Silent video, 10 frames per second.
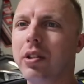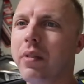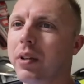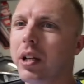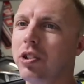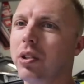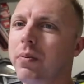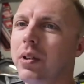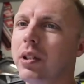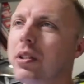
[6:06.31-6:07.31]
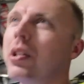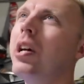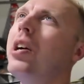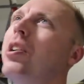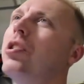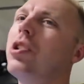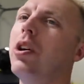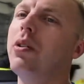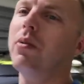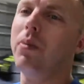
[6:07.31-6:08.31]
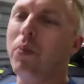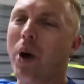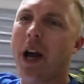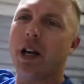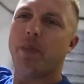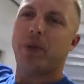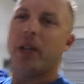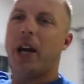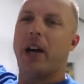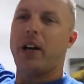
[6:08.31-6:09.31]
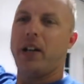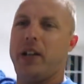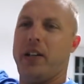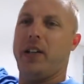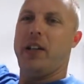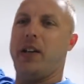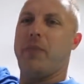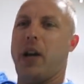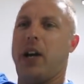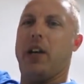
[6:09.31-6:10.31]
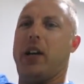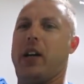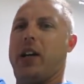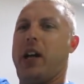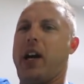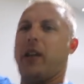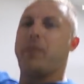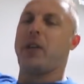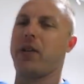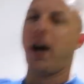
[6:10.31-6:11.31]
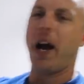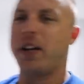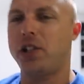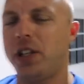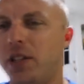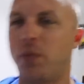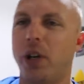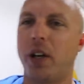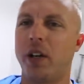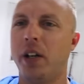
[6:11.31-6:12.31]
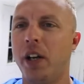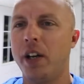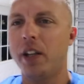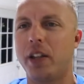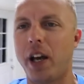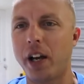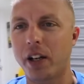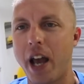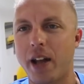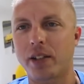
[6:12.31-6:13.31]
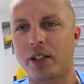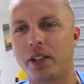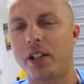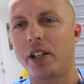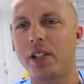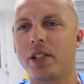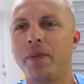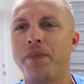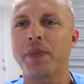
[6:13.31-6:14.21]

So you have an electric furnace. So right up there in my attic, my garage, is where the air handler is.